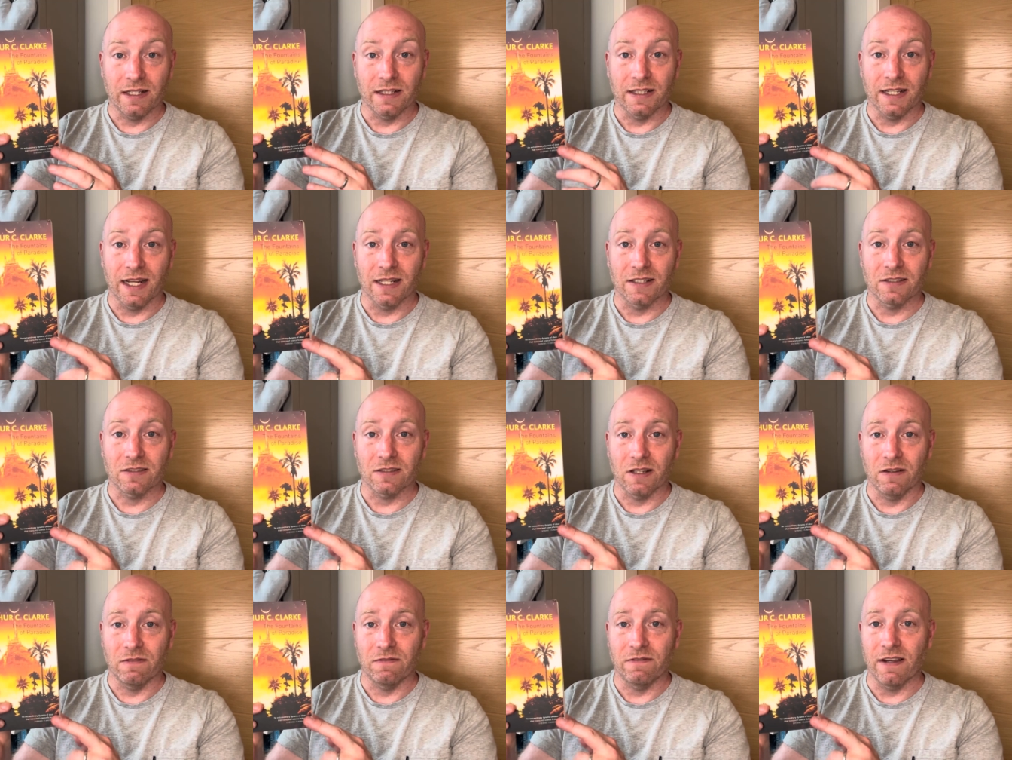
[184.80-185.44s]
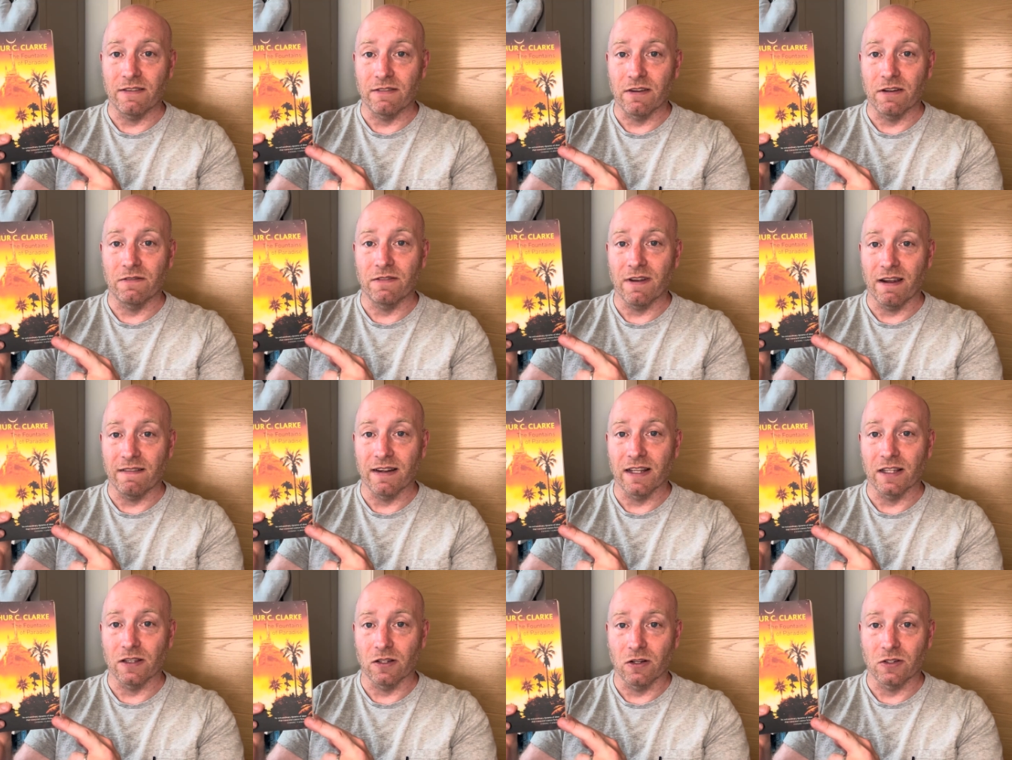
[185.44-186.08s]
that's a very,
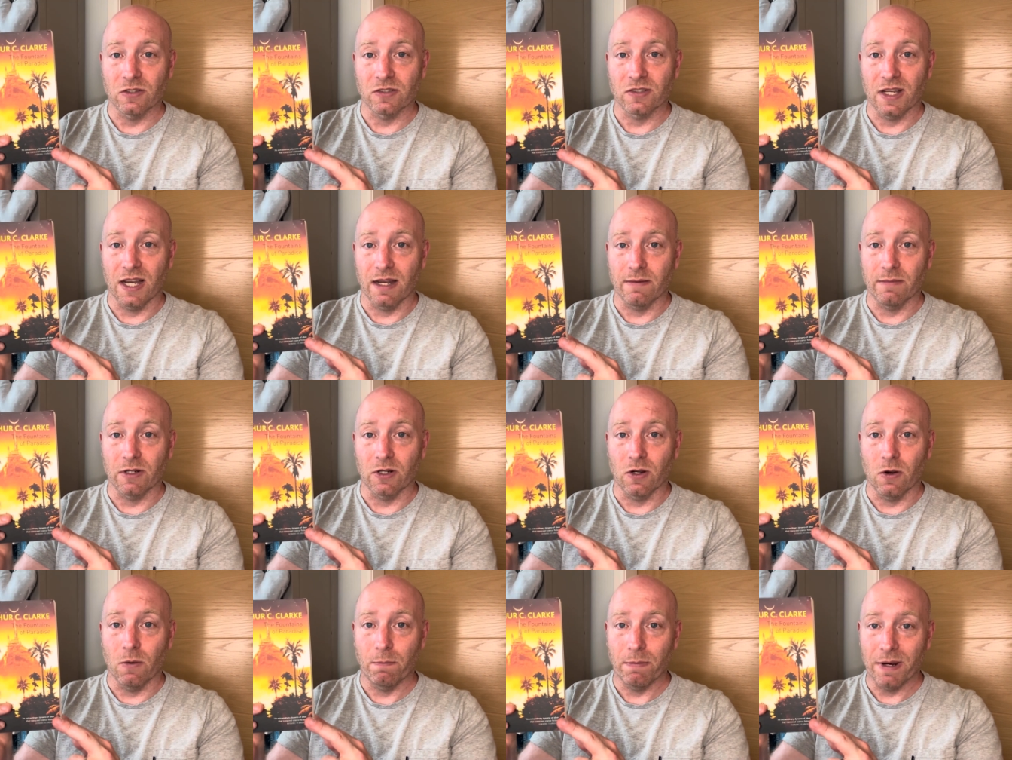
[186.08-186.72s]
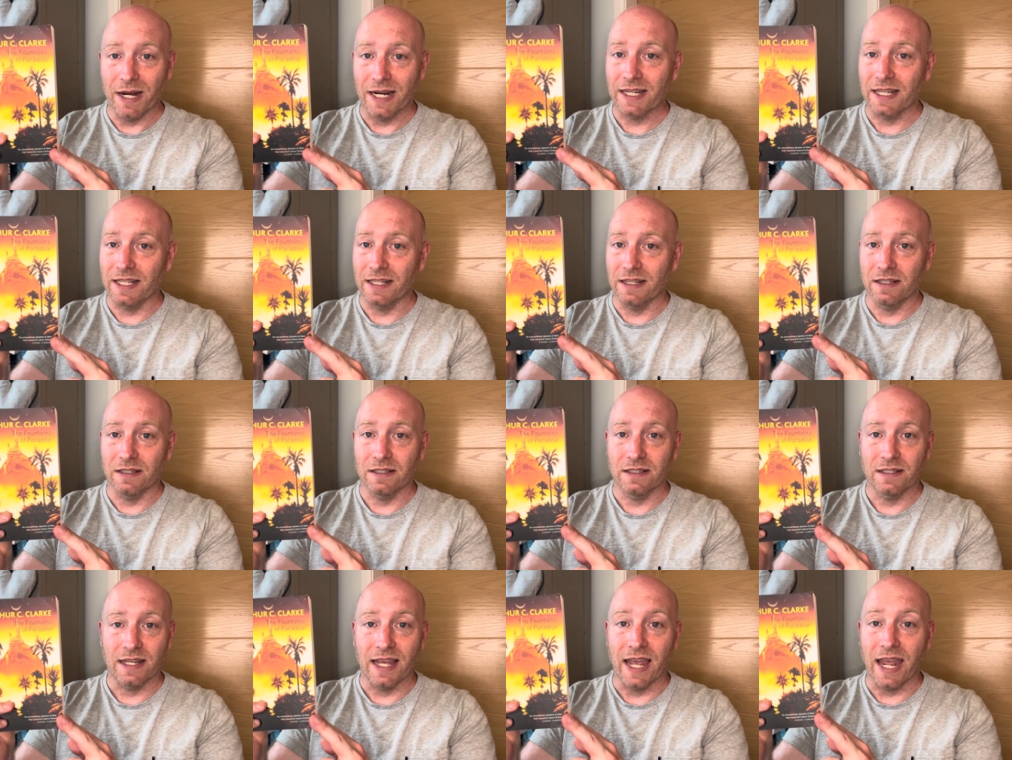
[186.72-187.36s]
very long time ago, back in
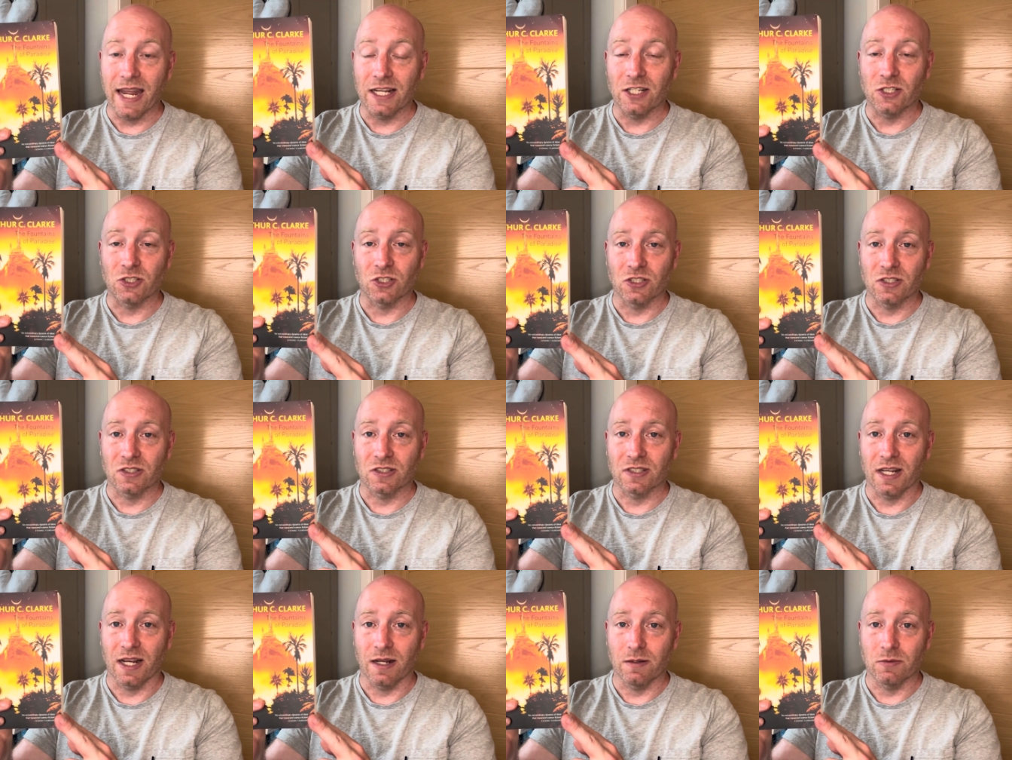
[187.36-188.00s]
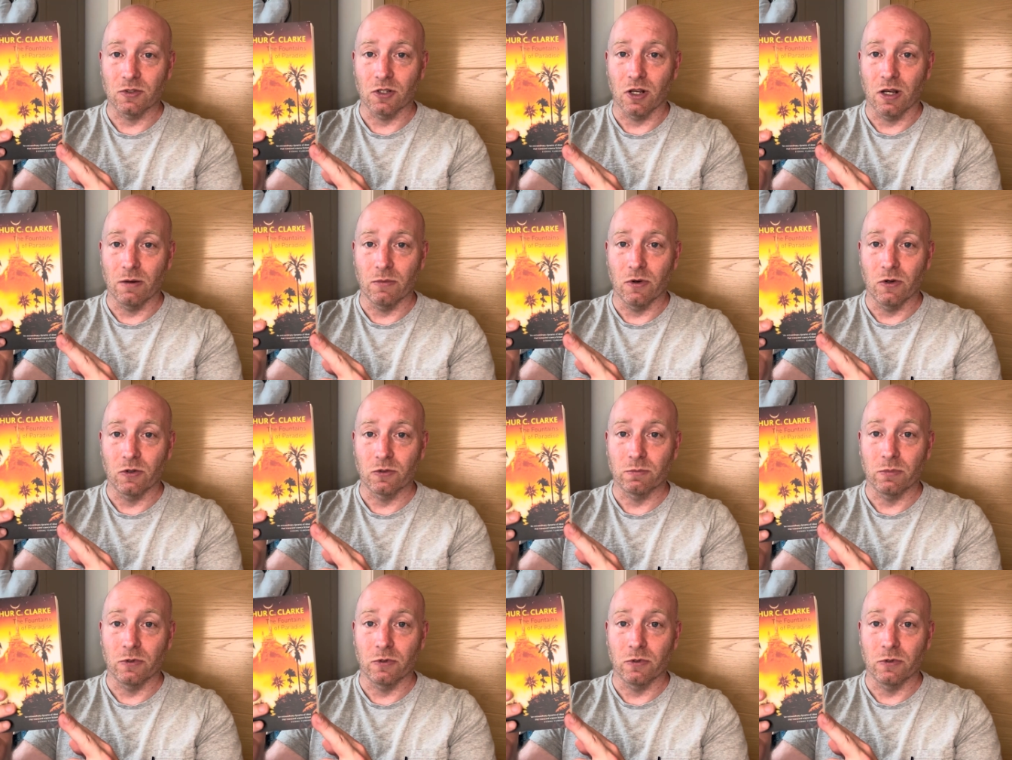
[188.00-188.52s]
ancient times almost.